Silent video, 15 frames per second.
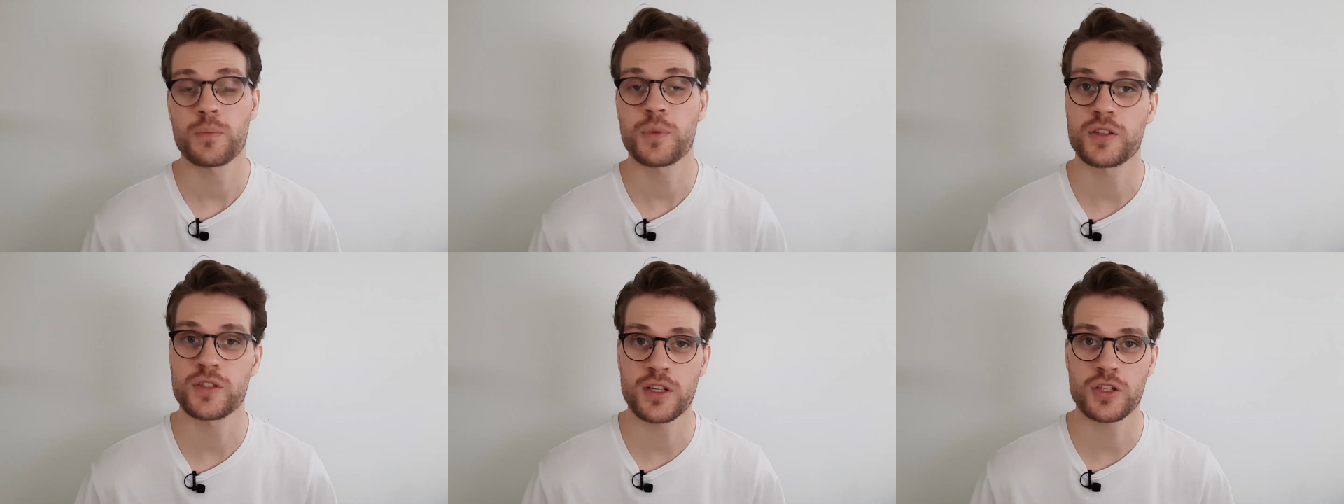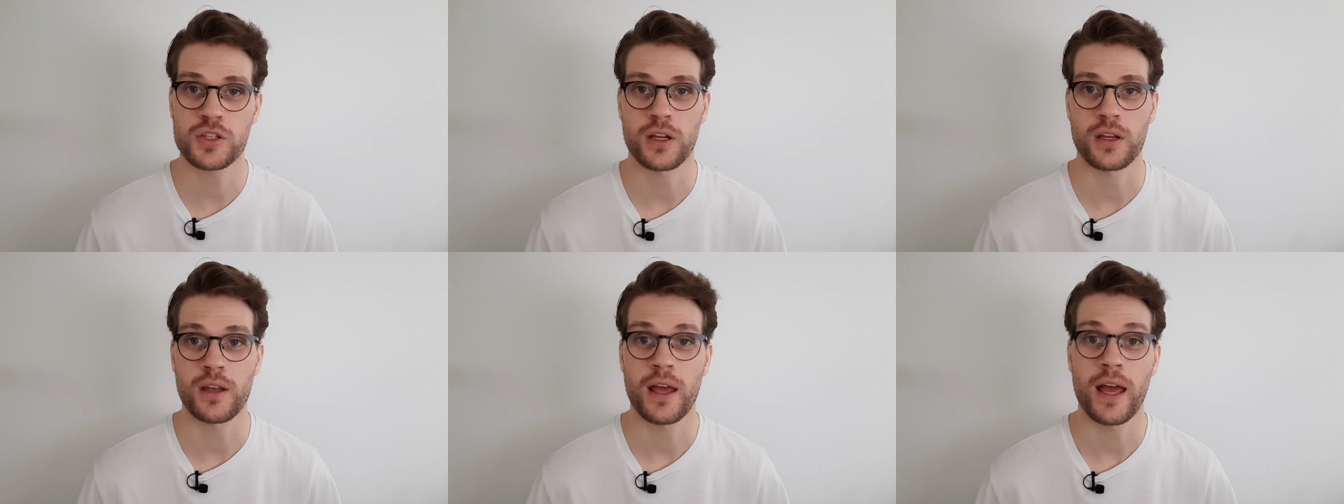
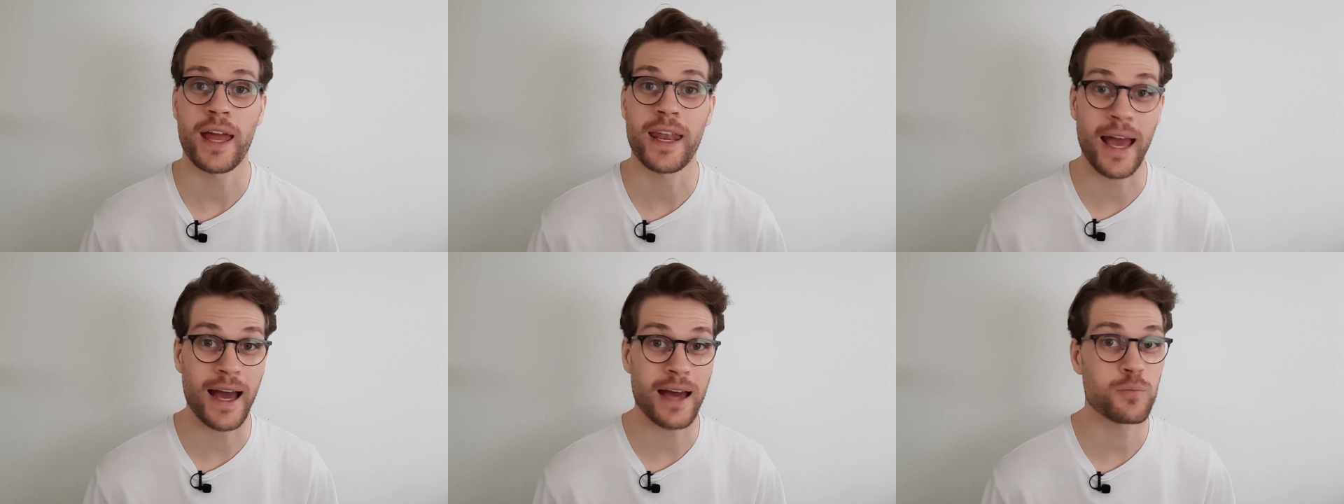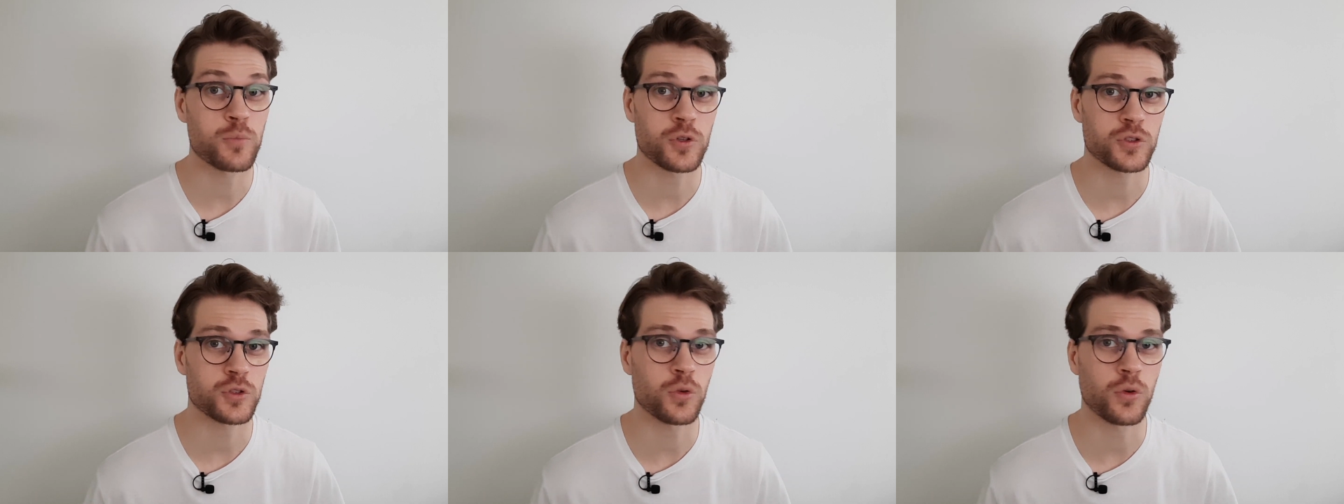position, and add
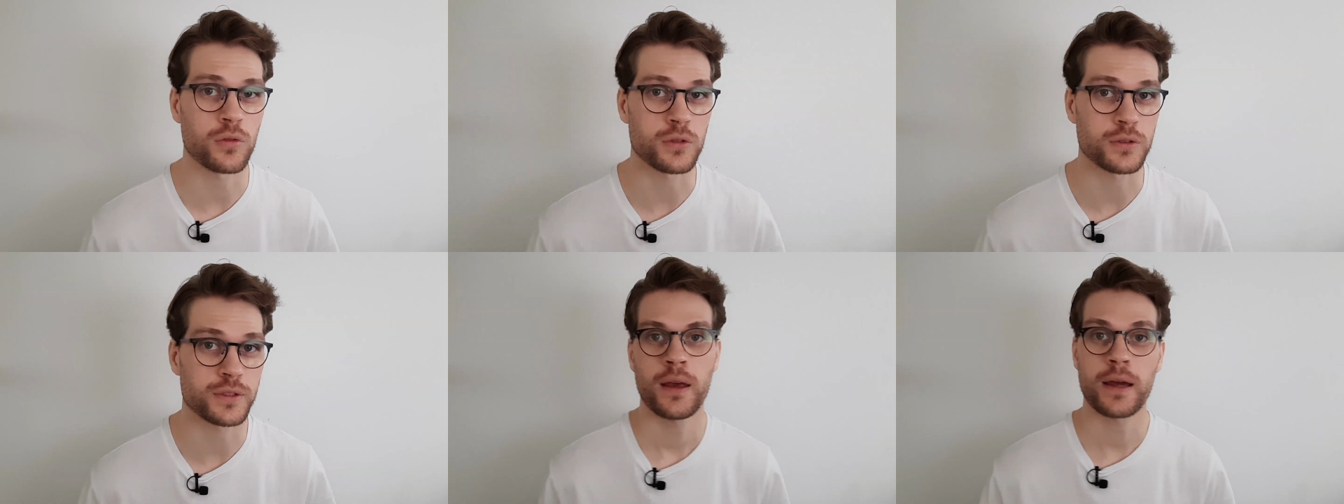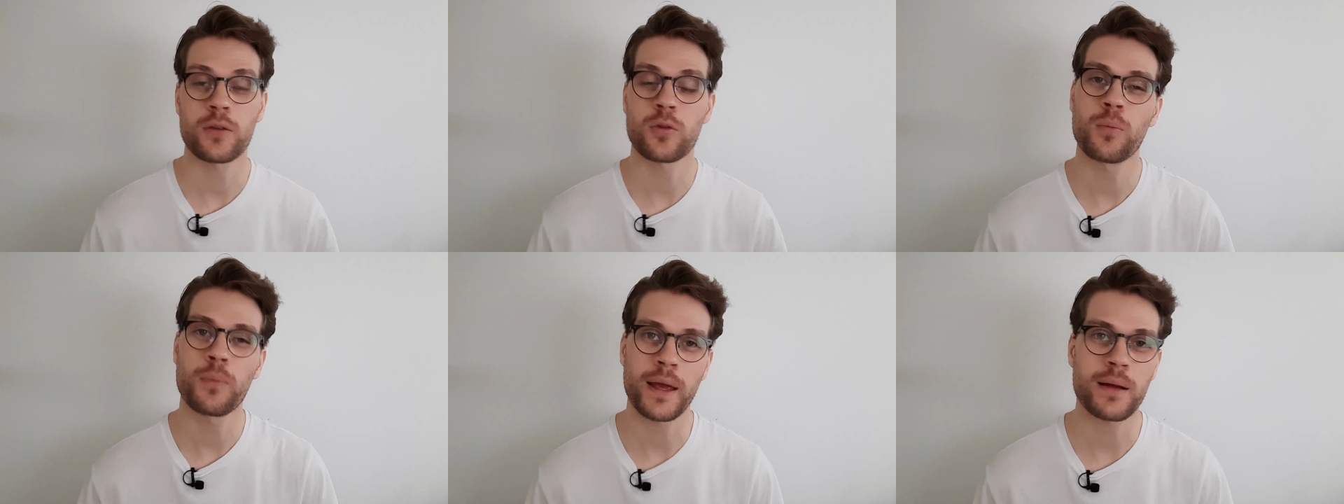more tools,
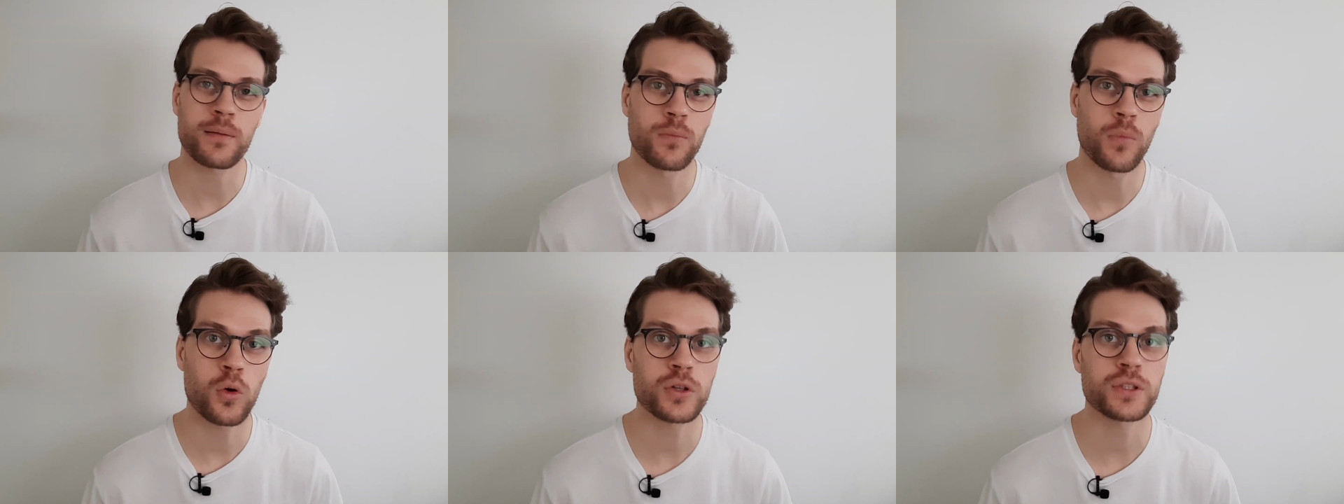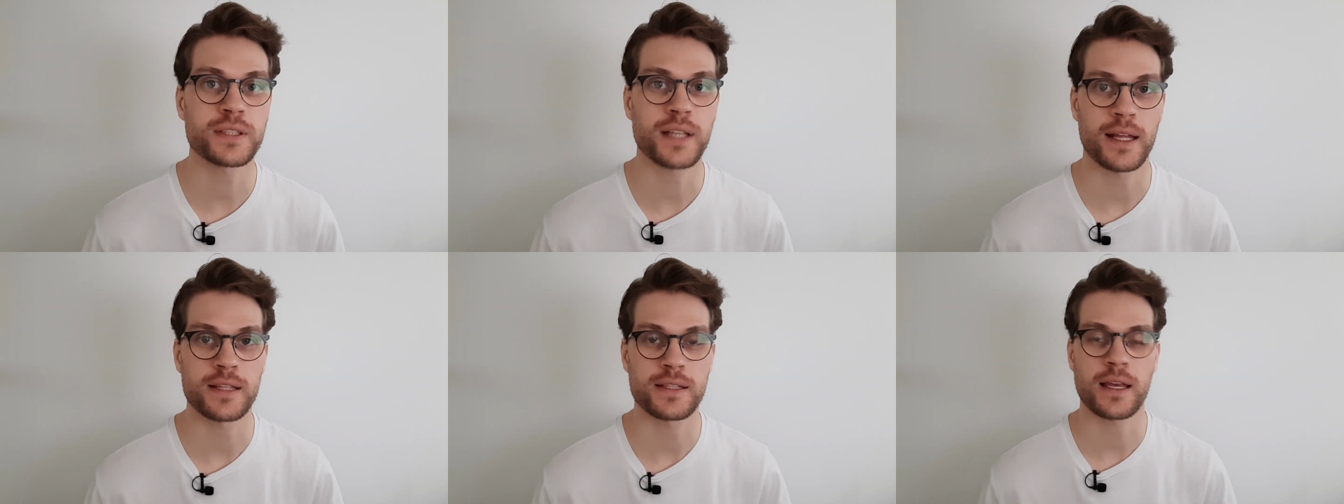it'll make more
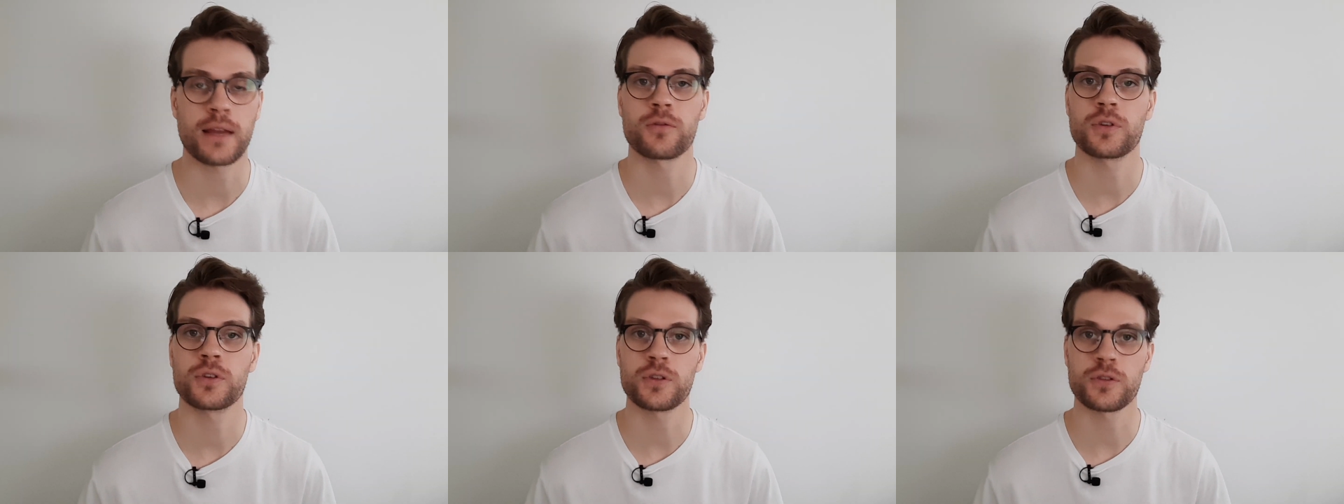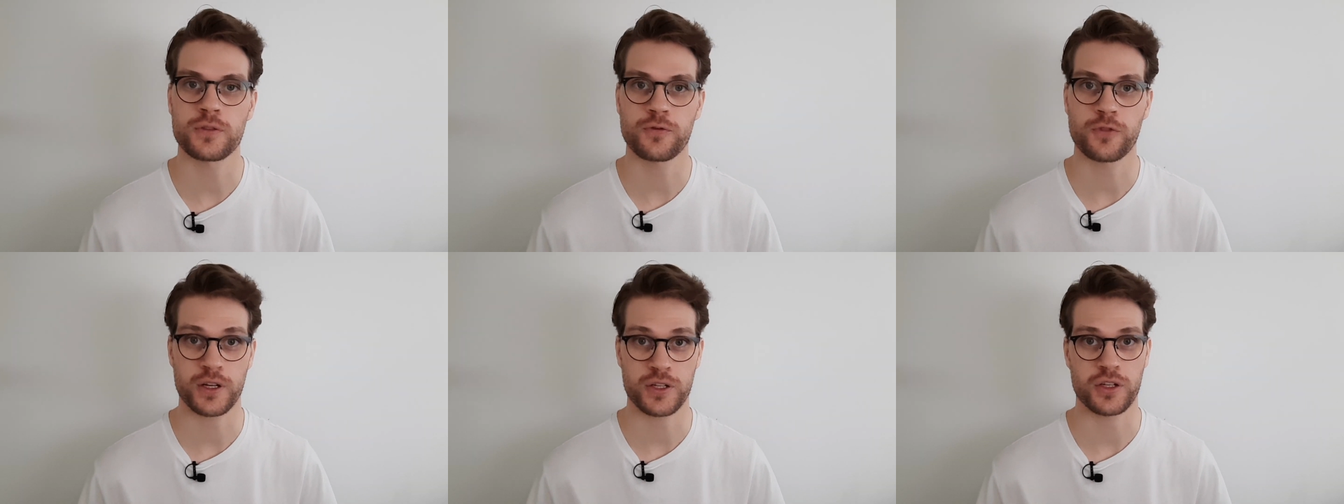sense and reduce
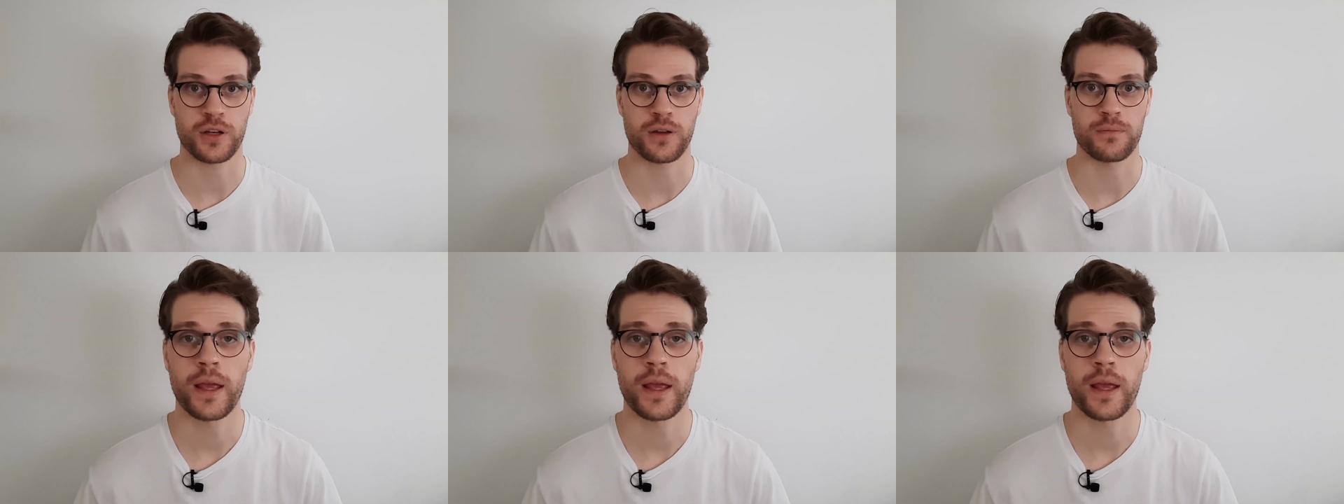friction.